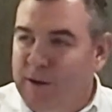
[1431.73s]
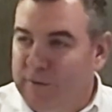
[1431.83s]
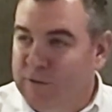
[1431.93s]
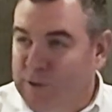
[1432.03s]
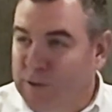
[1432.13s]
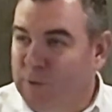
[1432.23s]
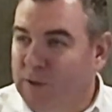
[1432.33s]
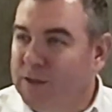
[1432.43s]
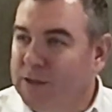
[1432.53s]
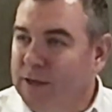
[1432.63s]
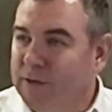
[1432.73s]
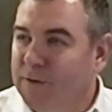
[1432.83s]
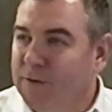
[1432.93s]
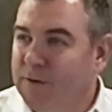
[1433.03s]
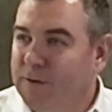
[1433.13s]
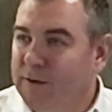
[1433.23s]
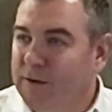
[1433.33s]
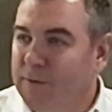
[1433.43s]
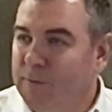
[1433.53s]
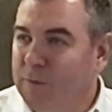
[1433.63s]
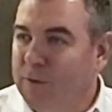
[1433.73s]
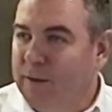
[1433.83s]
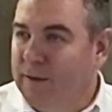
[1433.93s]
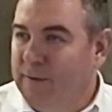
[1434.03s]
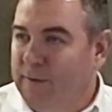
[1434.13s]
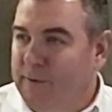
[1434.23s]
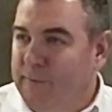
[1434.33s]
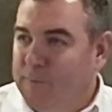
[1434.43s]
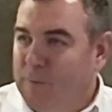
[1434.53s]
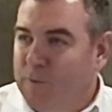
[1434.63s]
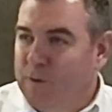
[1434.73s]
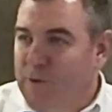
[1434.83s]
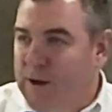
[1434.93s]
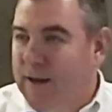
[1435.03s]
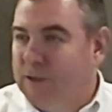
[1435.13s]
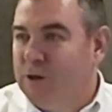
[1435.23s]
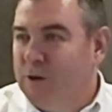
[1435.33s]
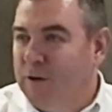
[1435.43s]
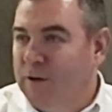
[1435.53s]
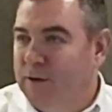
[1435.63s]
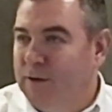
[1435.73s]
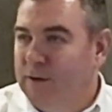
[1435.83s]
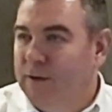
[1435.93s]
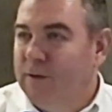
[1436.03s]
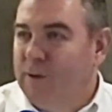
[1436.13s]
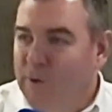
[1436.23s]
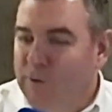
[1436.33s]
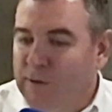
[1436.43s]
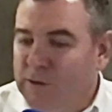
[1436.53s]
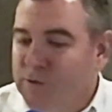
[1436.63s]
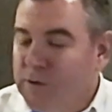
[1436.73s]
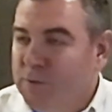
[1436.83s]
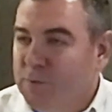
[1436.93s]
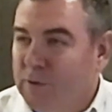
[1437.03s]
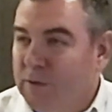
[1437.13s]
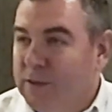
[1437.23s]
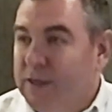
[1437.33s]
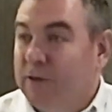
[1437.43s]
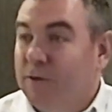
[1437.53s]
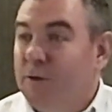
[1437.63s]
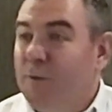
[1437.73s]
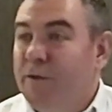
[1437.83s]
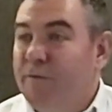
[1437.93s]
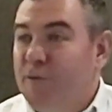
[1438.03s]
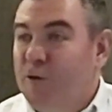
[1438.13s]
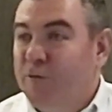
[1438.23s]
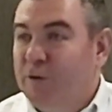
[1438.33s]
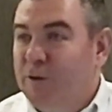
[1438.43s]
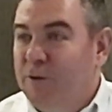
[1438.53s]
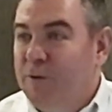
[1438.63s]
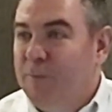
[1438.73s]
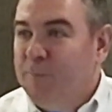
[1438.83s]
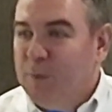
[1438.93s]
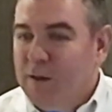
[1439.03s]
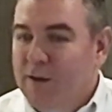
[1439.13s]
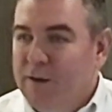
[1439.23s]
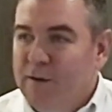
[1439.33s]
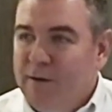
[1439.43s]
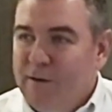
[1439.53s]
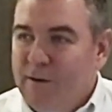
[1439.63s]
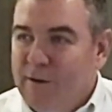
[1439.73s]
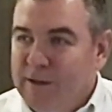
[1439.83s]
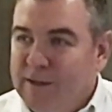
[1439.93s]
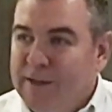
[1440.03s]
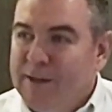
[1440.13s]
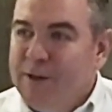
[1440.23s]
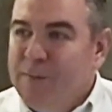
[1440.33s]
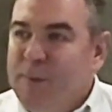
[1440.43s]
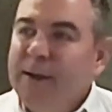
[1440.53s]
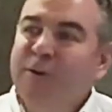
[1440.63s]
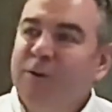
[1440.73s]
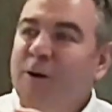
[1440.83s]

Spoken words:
industries within the sector, with a great head start. The other industries within the sector that we're involved in now are actually come back to